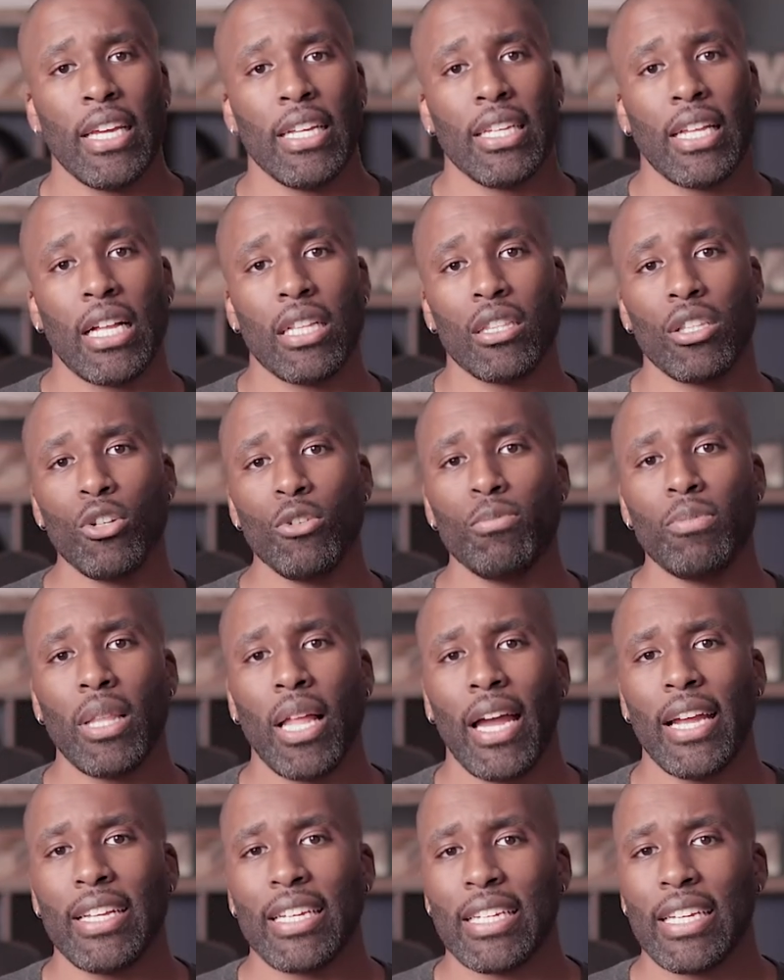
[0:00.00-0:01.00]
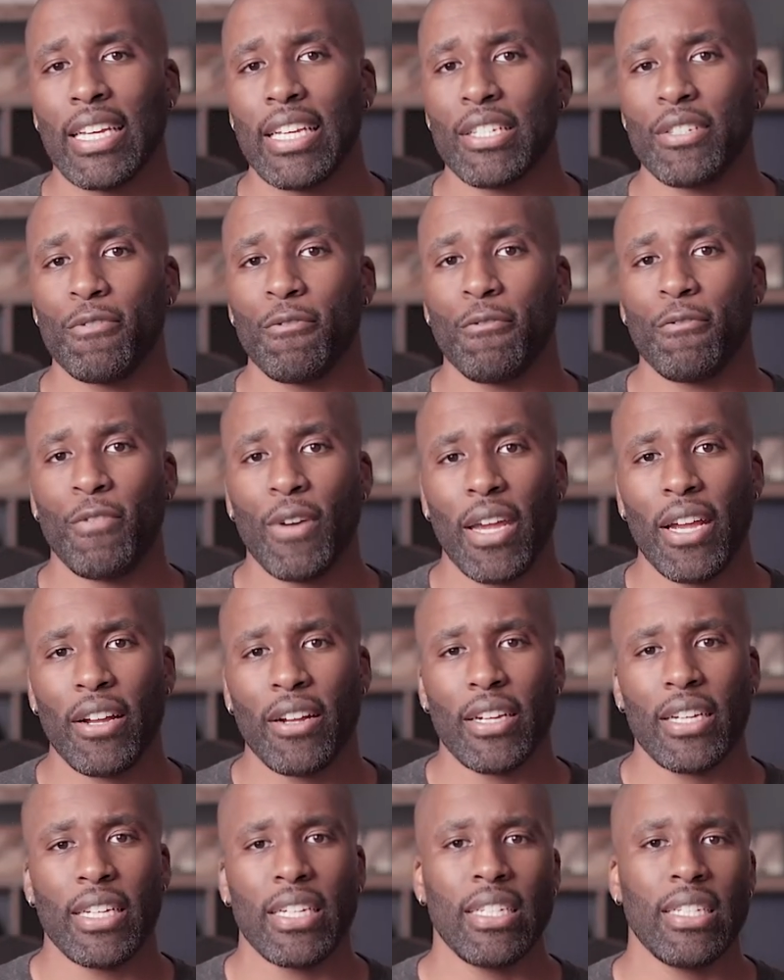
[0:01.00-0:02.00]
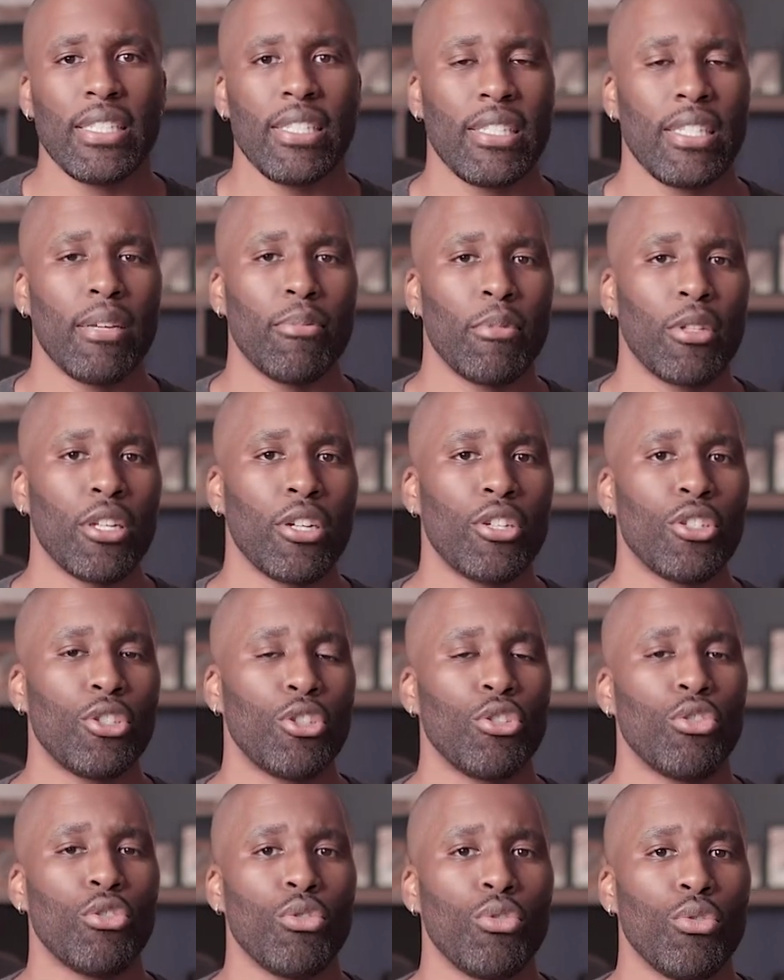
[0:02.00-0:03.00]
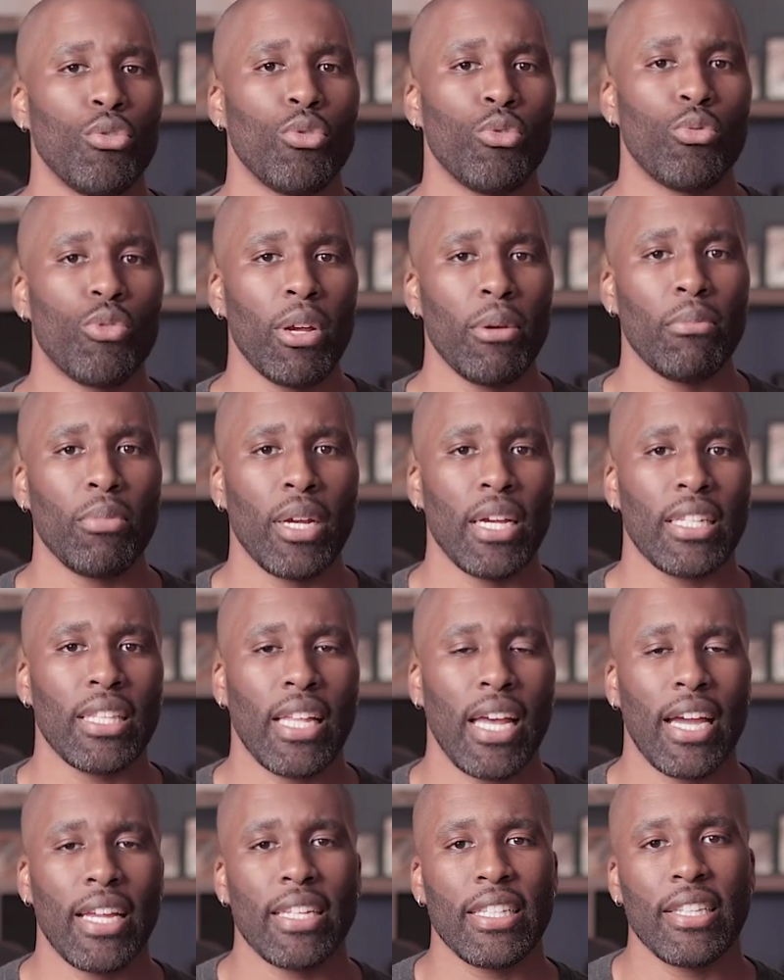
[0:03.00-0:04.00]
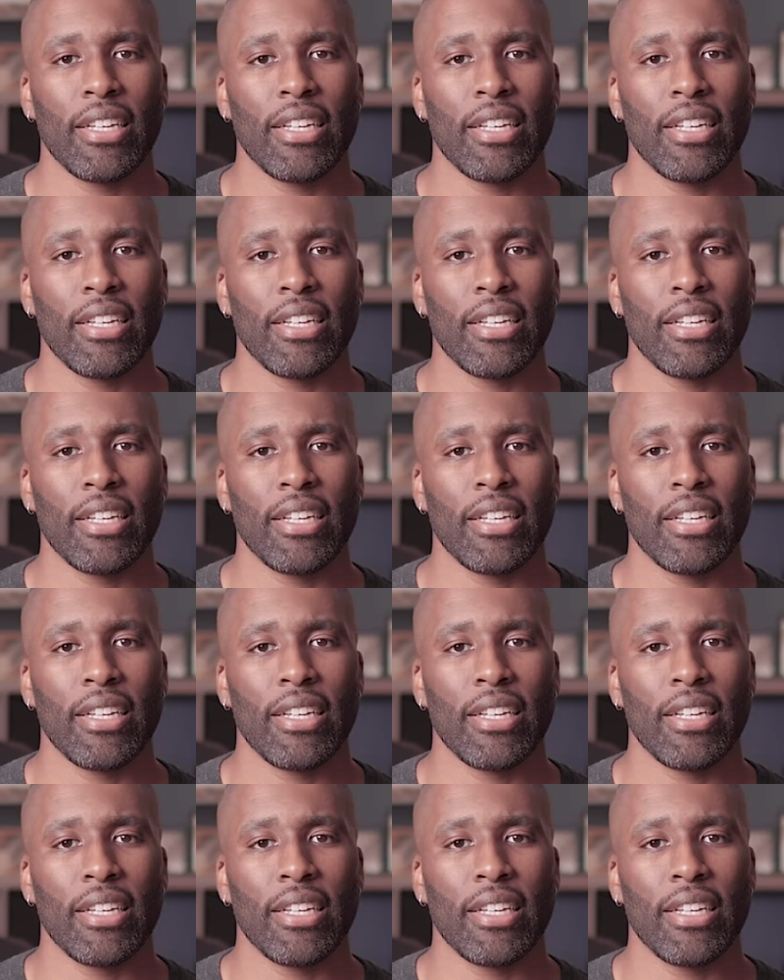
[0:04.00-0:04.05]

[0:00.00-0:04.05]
Now, loop lighting is very similar to Rembrandt lighting.